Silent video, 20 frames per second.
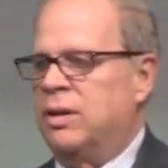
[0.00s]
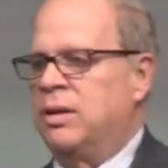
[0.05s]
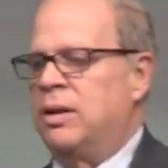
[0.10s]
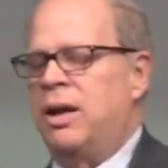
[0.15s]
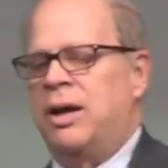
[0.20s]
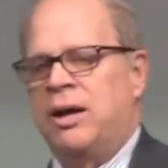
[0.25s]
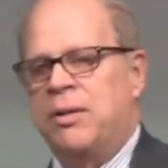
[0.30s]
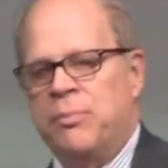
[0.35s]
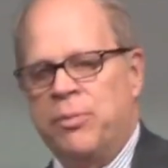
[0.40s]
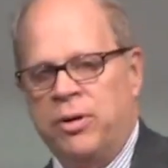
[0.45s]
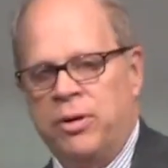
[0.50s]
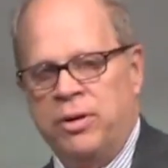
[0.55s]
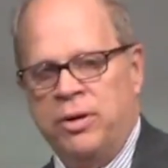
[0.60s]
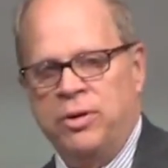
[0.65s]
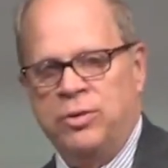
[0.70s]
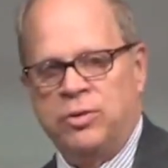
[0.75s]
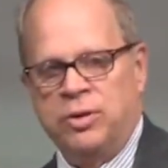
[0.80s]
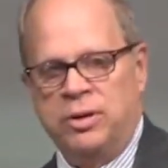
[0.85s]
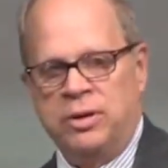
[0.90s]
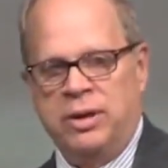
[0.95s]

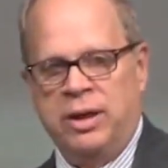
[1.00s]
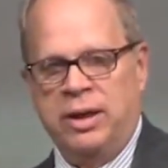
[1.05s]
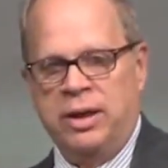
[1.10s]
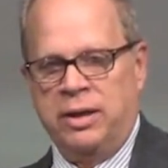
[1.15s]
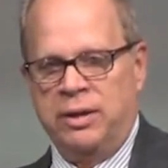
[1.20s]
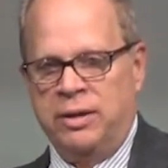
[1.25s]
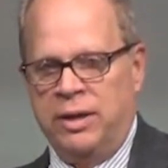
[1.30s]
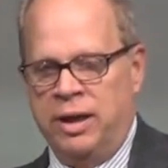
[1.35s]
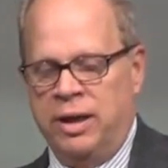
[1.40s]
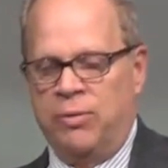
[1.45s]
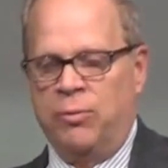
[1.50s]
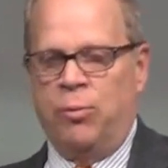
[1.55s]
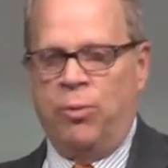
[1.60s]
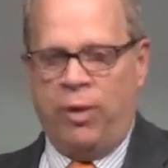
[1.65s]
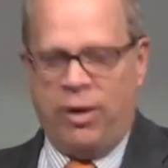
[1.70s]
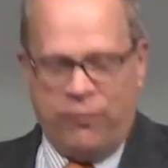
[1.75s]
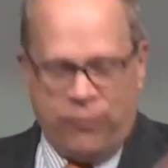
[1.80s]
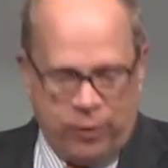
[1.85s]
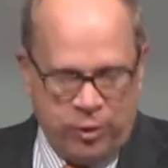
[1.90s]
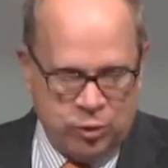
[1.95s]
libraries
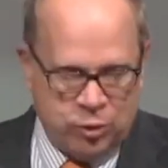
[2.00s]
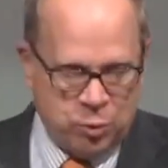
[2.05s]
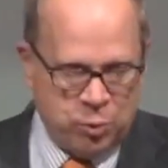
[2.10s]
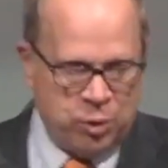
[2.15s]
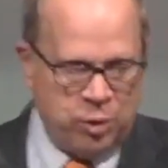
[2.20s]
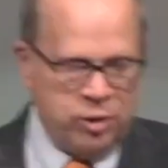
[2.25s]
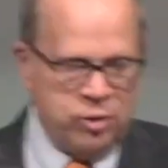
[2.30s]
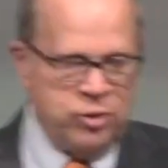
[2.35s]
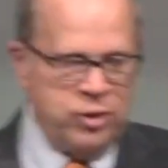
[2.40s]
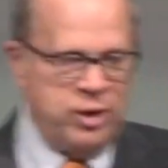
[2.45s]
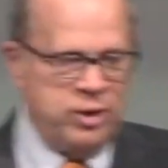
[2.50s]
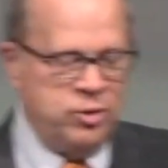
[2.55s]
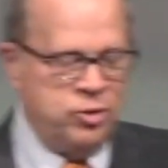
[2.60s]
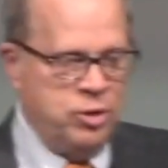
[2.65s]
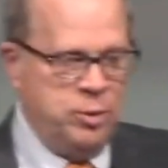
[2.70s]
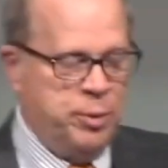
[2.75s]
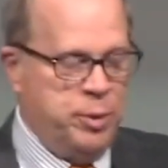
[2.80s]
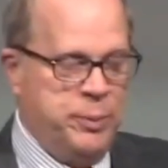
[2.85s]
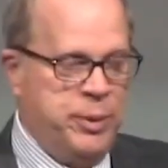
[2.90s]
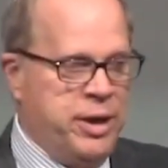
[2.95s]
and reference works that
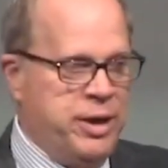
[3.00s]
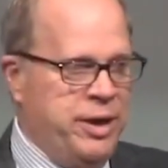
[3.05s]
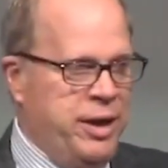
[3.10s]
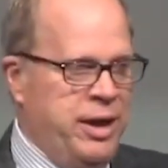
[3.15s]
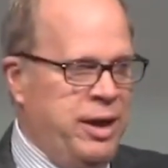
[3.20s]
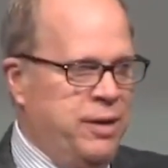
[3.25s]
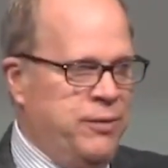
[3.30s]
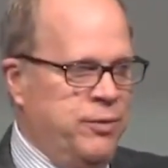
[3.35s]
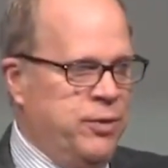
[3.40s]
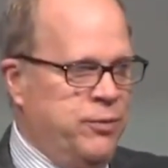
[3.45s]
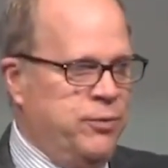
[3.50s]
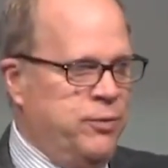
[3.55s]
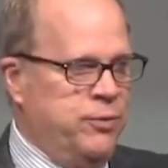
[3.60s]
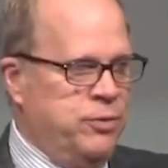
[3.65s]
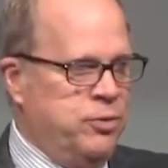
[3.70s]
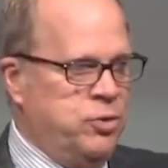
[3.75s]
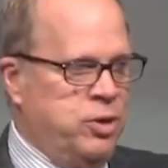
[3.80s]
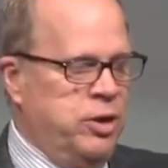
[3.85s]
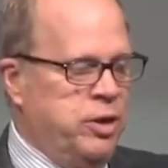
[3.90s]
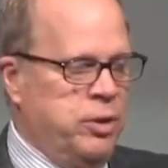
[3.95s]
someone might have if,
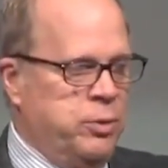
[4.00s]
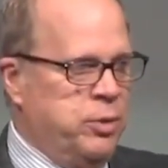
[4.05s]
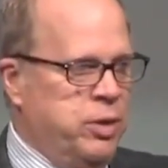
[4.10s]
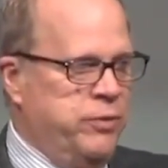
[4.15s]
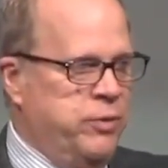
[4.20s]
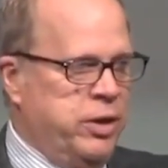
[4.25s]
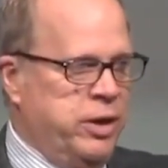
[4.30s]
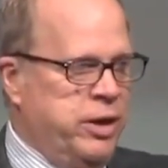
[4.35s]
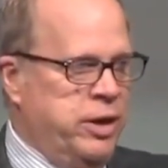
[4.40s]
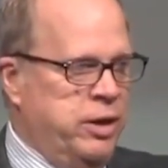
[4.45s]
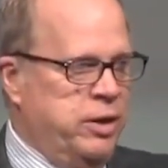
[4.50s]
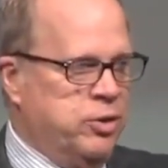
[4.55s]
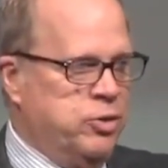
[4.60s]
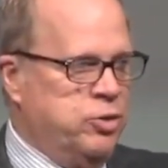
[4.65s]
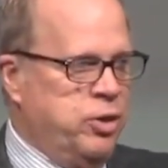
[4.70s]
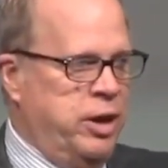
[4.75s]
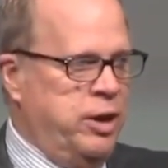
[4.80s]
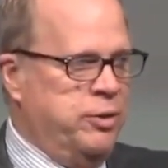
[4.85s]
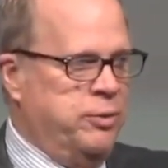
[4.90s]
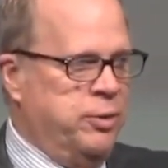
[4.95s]
say, they were living in
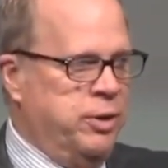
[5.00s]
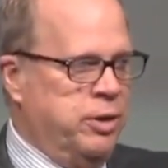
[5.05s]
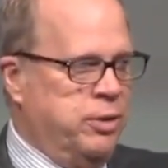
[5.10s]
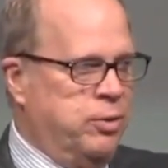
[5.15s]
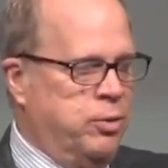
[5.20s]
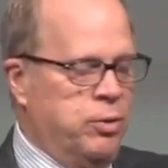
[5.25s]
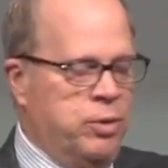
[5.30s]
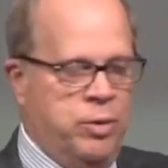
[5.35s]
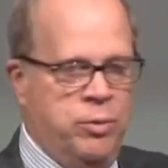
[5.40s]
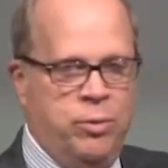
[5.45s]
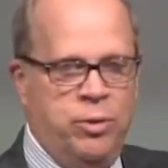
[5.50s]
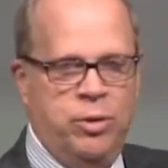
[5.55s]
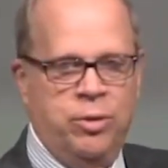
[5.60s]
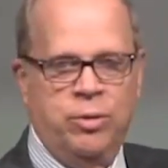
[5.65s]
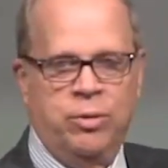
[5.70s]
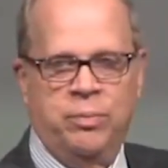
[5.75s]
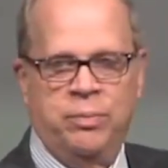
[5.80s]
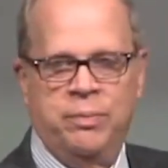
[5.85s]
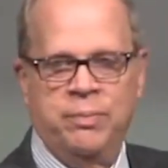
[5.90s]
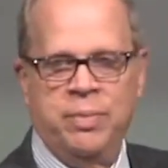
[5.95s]
Alexandria or in
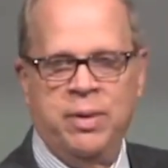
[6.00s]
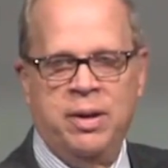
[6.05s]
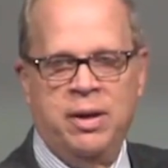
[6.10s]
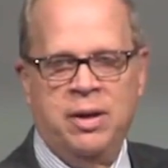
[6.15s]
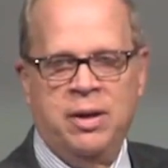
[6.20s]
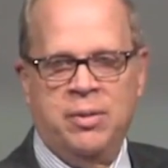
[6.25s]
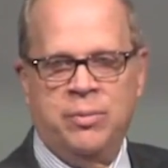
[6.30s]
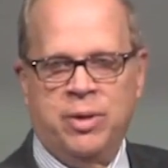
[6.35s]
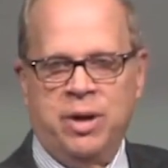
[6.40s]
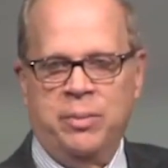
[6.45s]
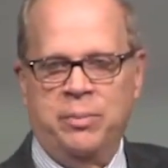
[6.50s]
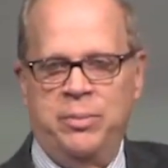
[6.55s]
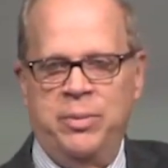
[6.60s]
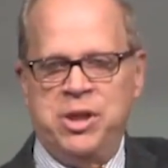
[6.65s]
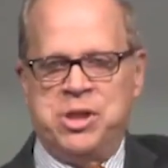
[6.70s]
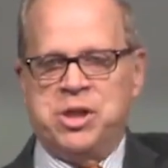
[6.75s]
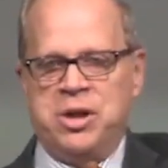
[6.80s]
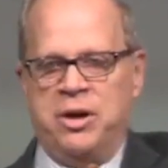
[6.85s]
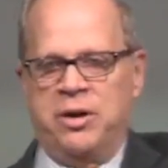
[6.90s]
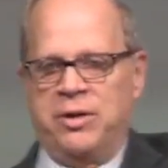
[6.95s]
Rome, but a
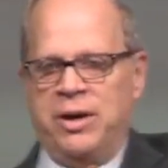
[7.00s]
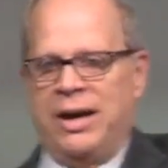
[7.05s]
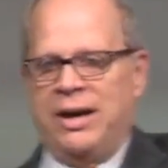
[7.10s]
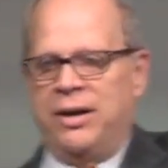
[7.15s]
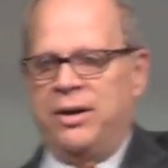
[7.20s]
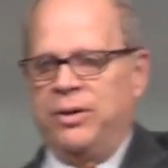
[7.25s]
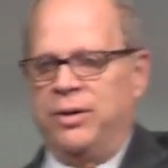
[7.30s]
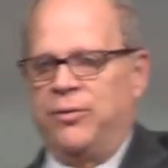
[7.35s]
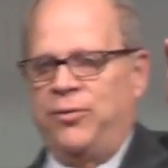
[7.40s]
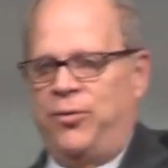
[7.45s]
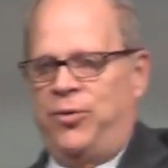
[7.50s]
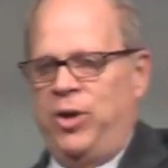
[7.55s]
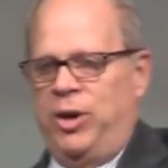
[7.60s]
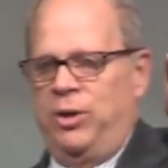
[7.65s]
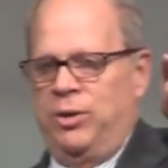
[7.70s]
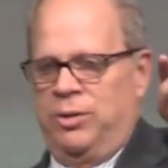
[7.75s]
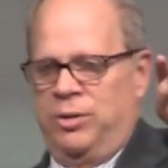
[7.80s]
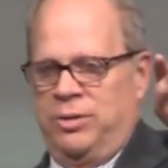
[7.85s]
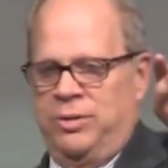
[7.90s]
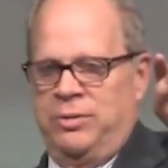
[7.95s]
missionary out on the
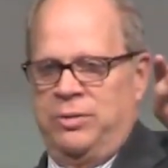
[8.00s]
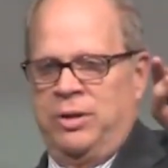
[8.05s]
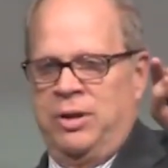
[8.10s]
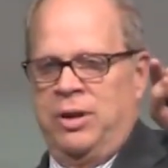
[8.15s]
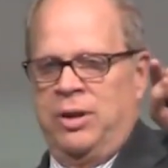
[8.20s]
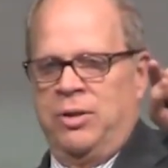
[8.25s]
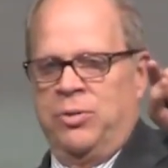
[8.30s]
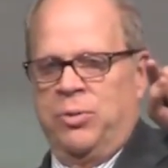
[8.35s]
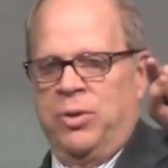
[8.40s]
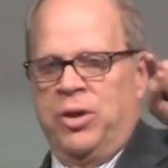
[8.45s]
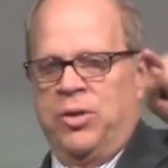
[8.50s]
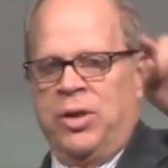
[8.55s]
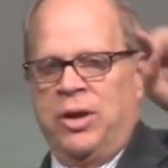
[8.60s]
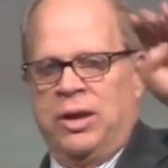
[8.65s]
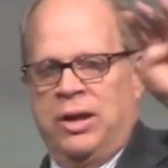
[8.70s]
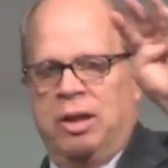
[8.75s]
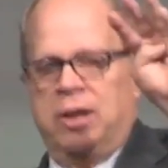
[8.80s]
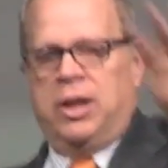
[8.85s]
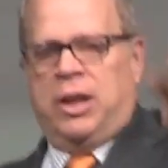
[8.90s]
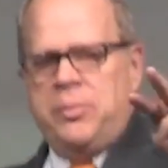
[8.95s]
field
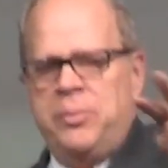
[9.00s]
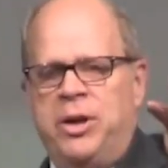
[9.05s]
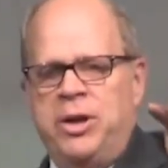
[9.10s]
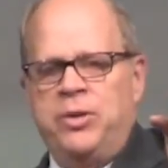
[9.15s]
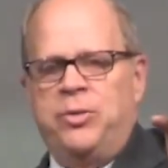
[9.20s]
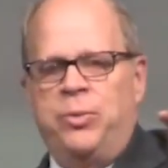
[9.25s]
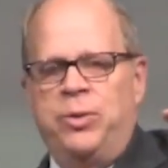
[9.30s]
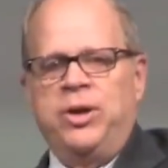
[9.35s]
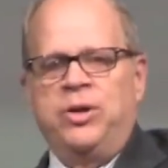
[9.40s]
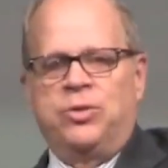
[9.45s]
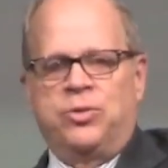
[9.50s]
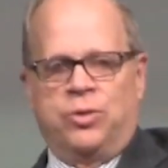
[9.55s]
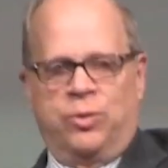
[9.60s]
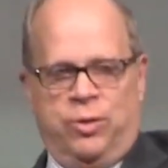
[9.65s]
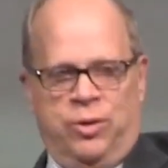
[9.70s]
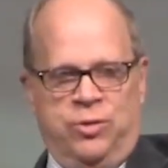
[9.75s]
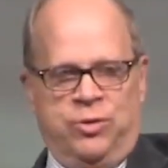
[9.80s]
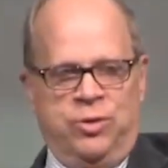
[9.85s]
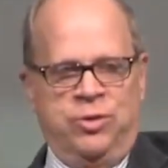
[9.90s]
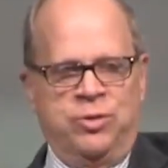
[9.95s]
with limited
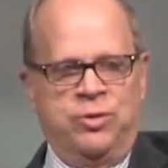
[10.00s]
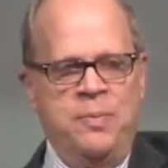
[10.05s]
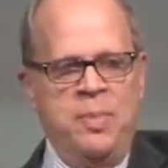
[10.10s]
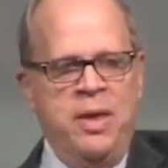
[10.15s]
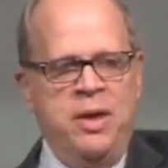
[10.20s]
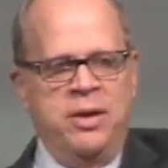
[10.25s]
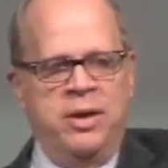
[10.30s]
resources